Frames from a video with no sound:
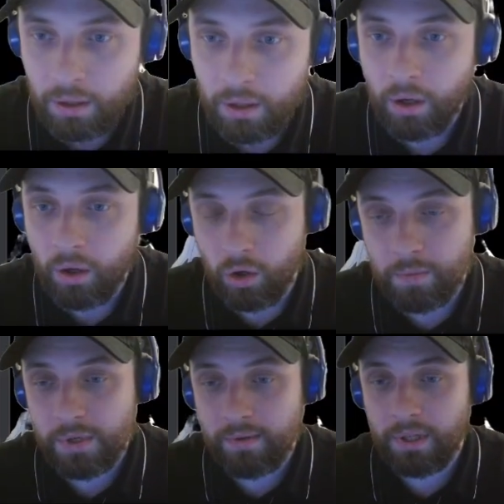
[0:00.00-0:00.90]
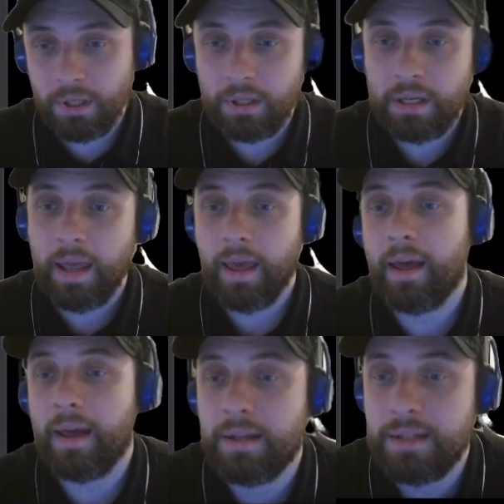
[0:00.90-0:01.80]
home screen
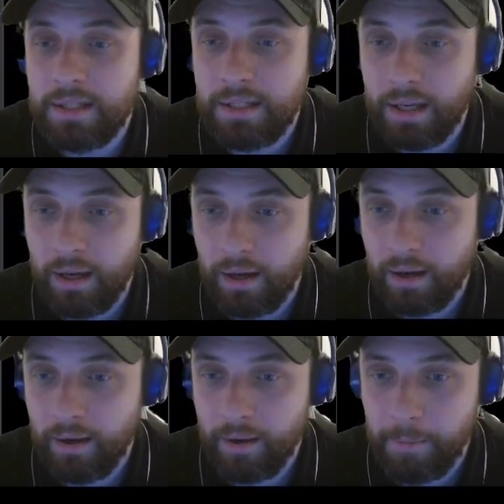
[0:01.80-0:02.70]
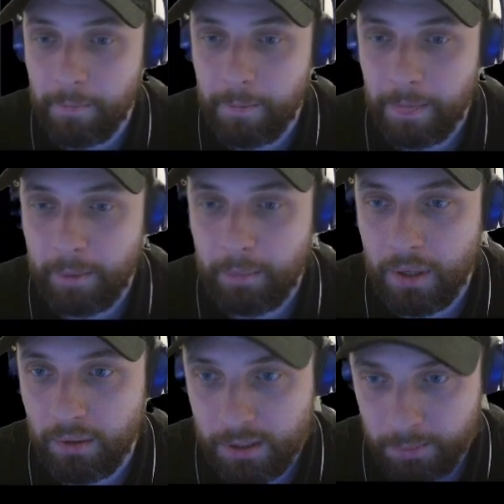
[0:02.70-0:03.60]
and
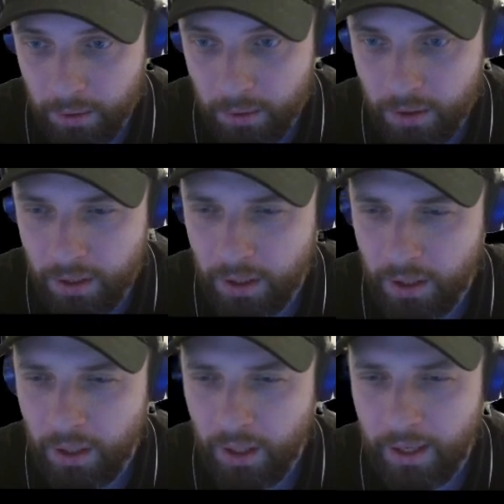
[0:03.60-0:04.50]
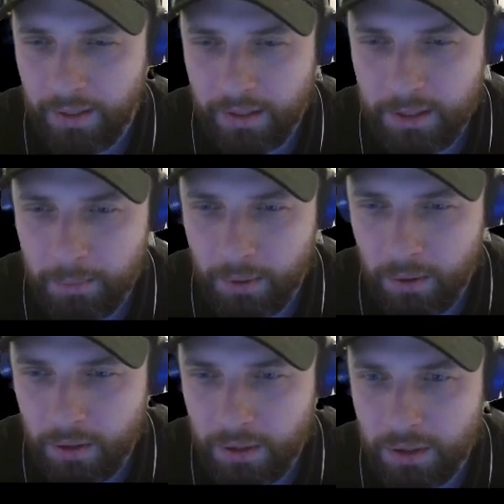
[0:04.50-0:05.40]
about explore, and
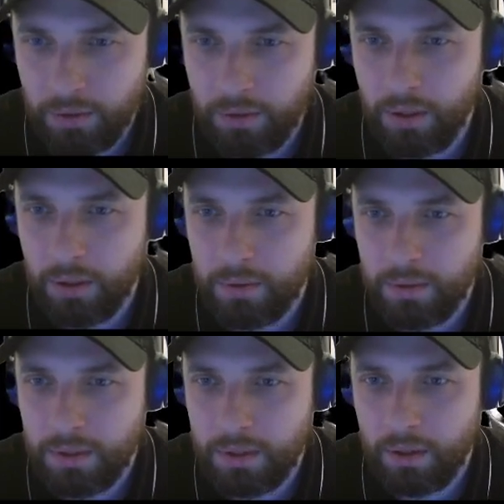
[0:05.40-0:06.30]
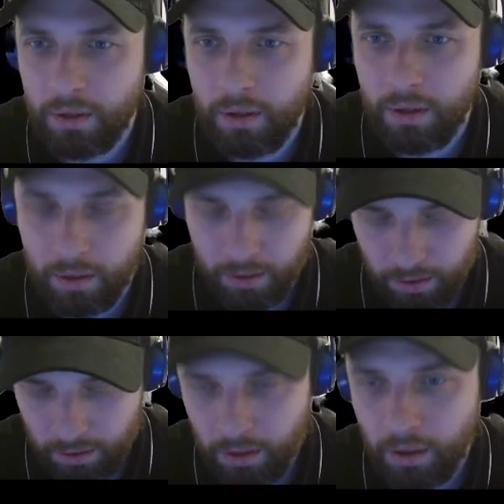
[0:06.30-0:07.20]
explore should know
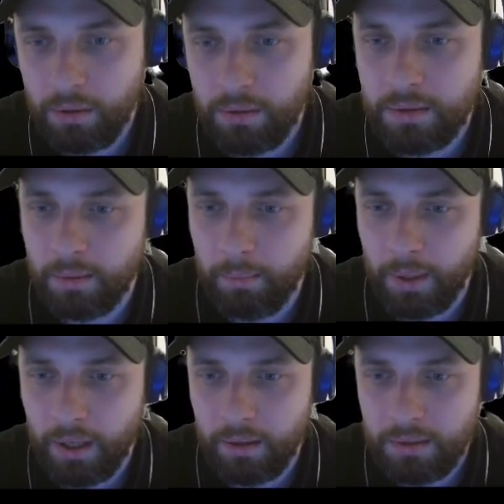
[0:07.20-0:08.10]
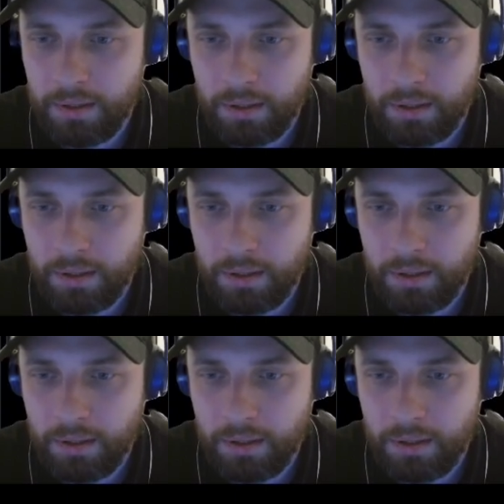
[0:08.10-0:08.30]
also about